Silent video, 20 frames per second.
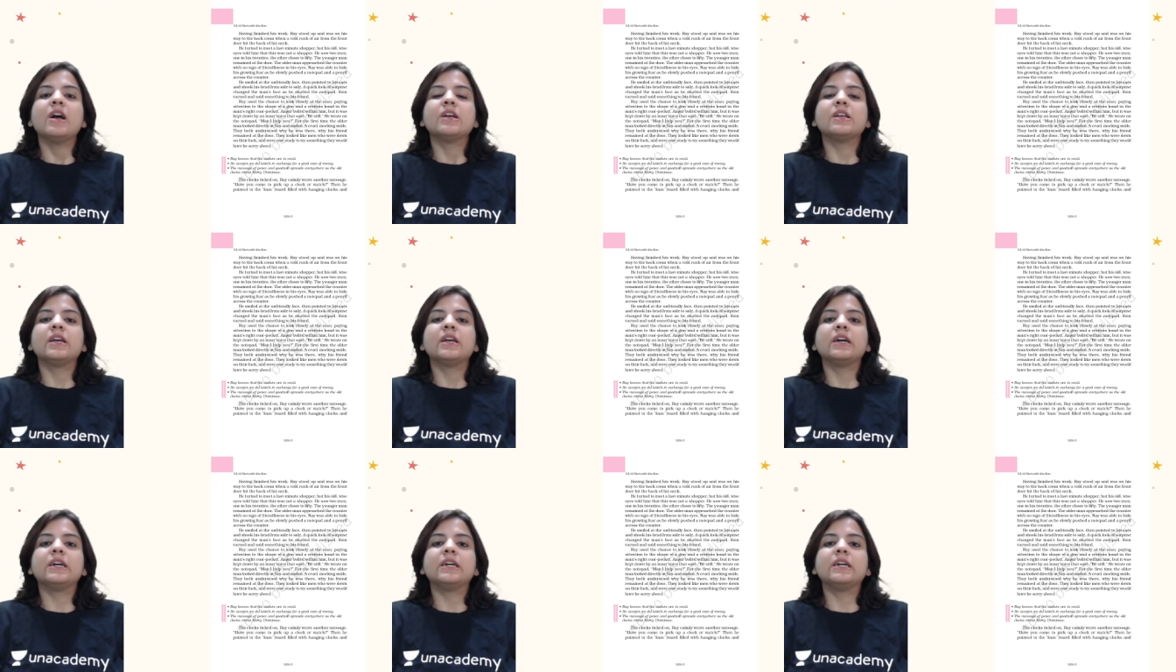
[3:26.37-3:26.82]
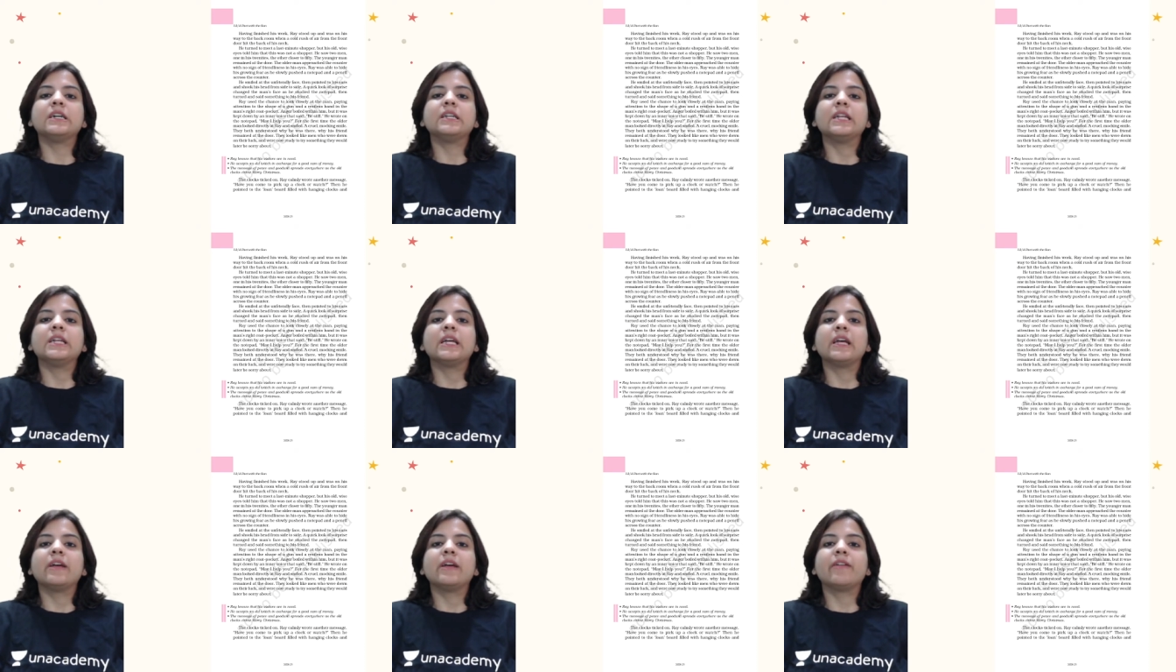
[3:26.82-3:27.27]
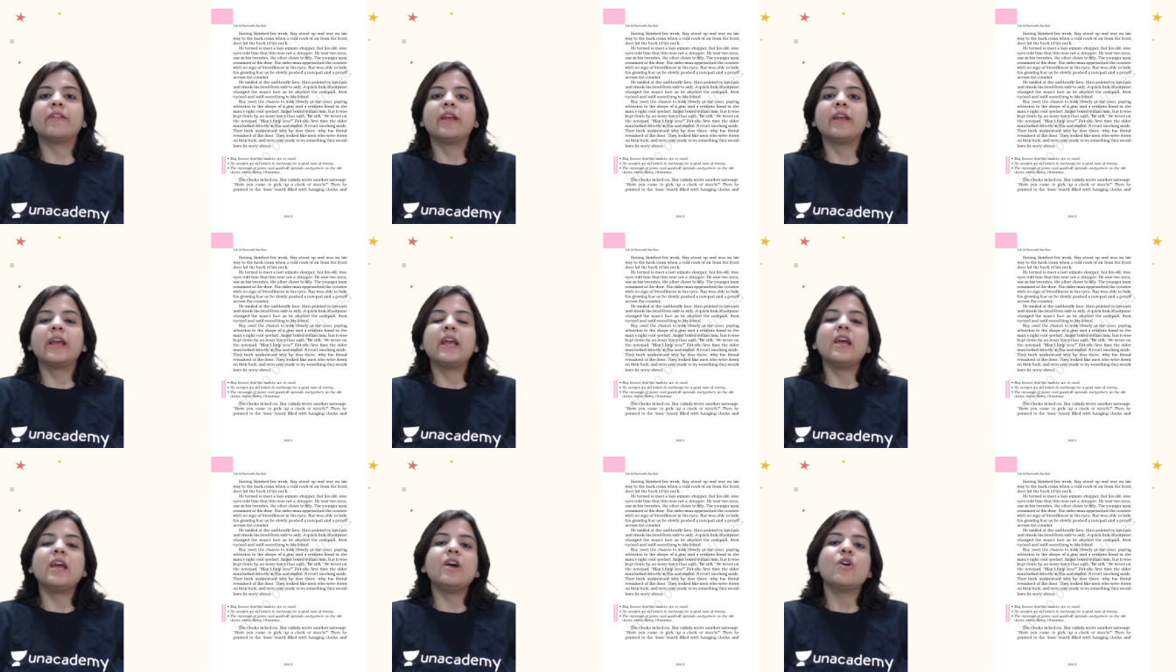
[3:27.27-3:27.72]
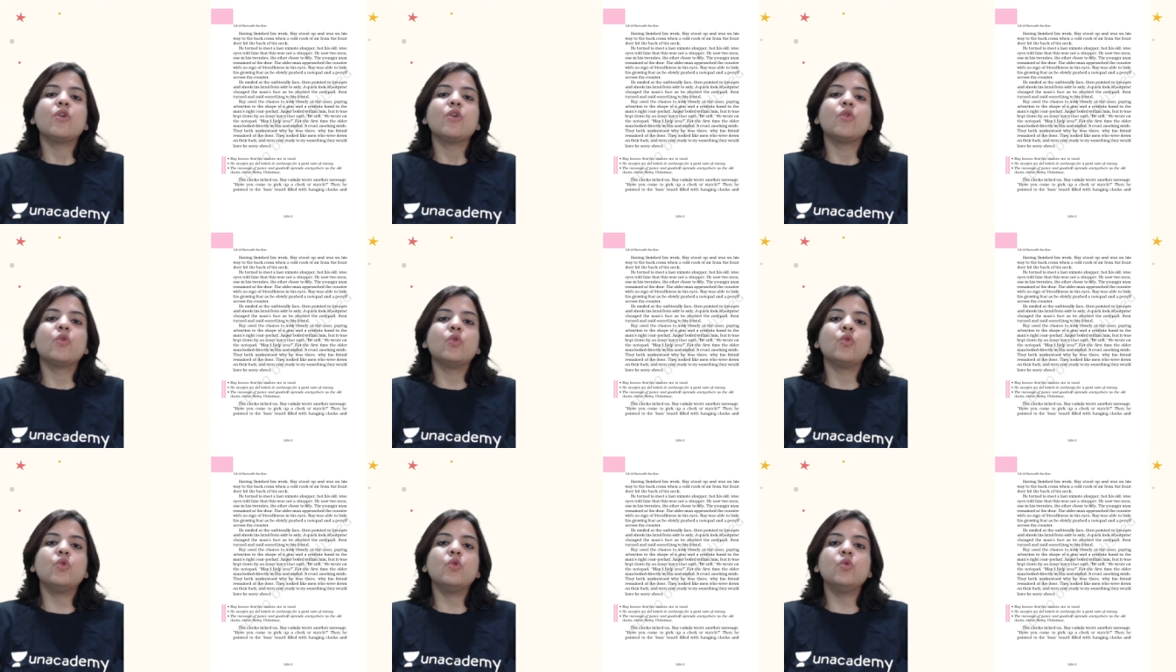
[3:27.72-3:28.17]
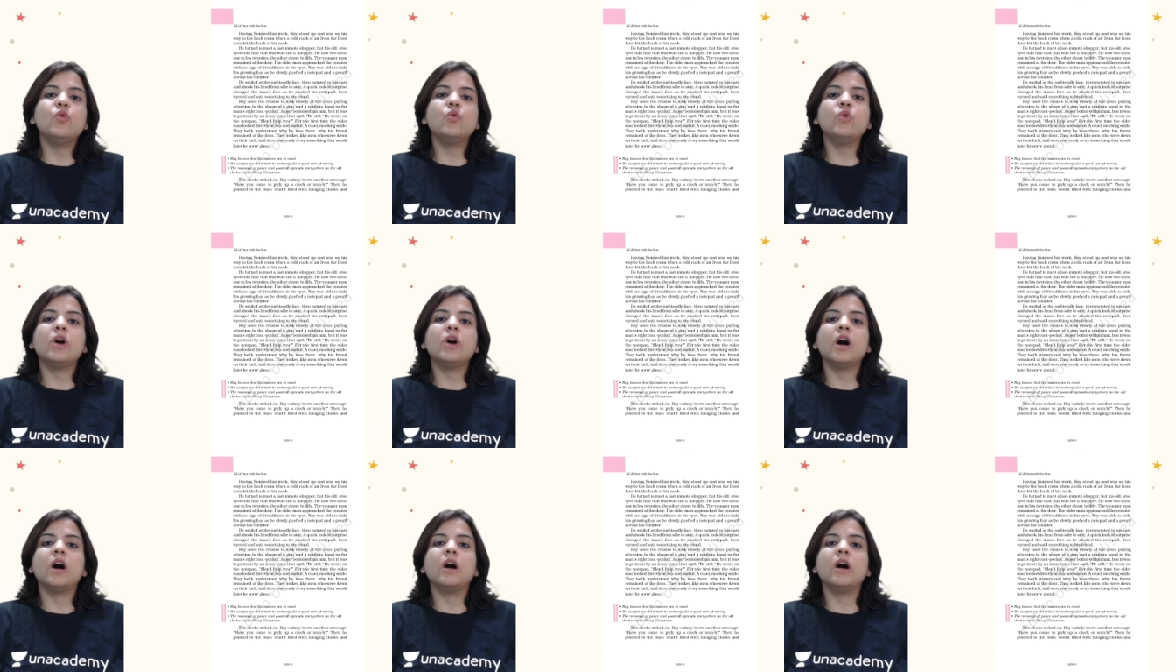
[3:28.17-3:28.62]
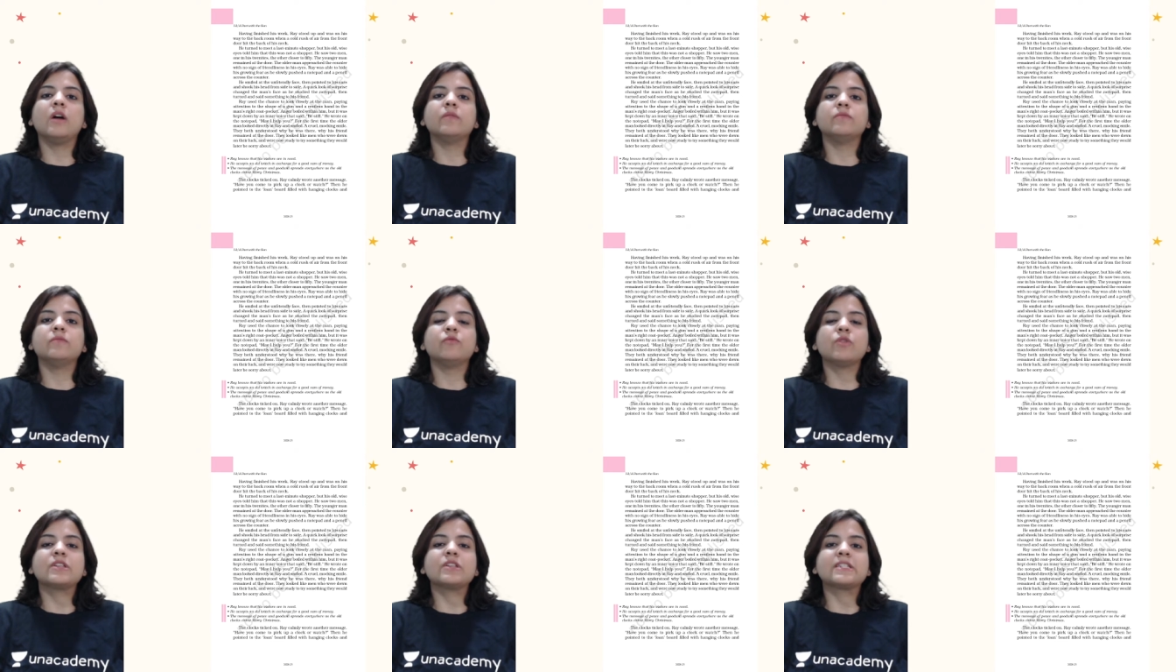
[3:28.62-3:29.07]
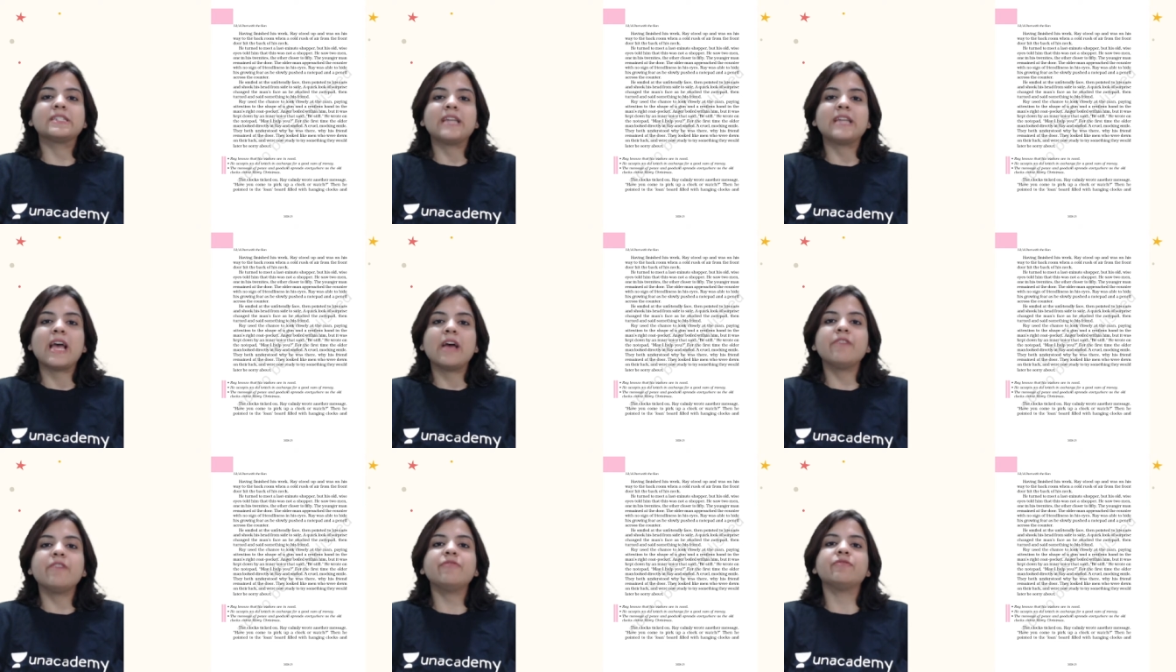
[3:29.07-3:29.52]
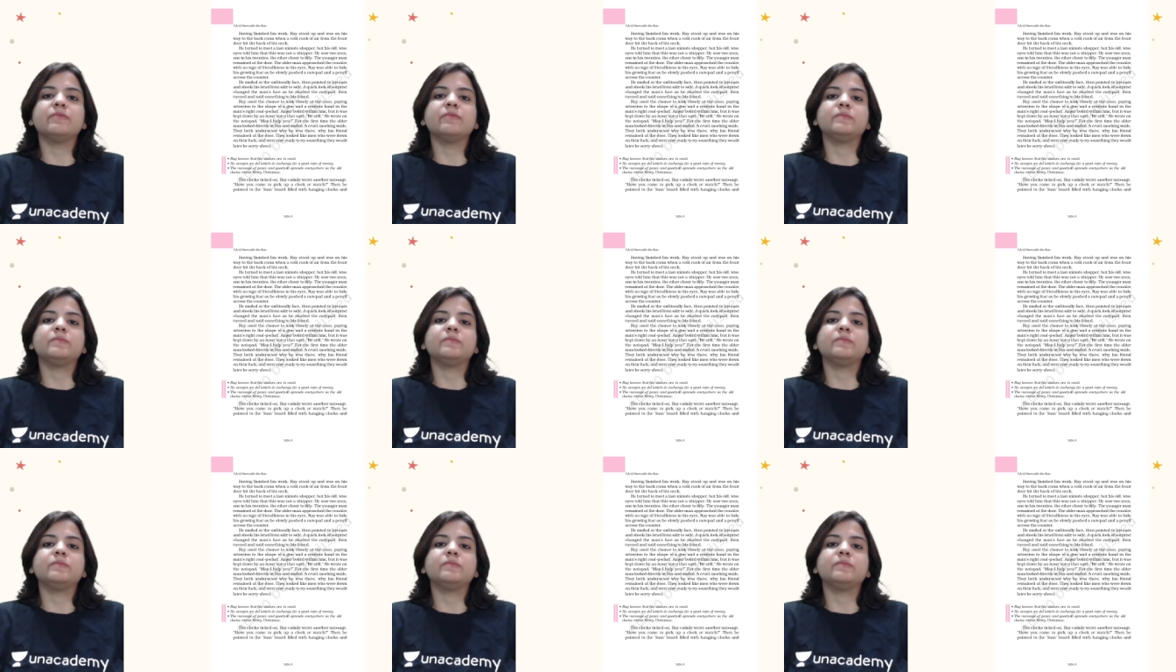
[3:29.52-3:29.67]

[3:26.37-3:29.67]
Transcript: Uh, Ray, who uh, was deaf,